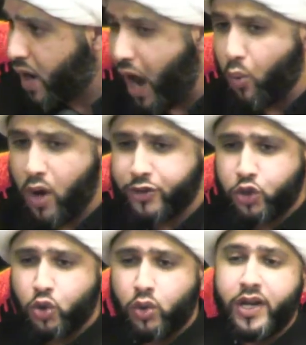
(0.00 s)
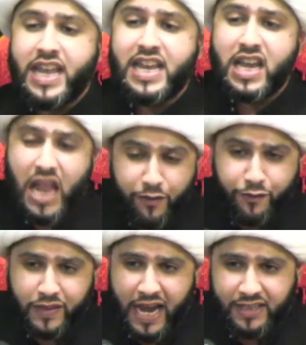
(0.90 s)
I want you to
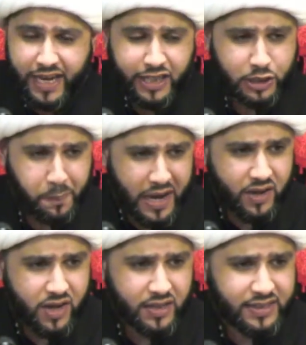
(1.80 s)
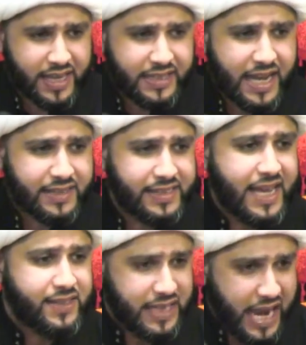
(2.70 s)
relive that experience and that
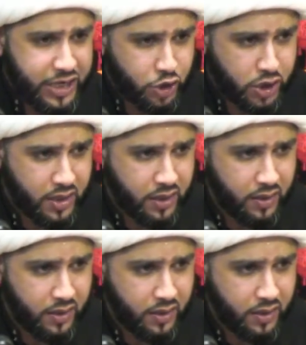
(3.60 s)
sensation.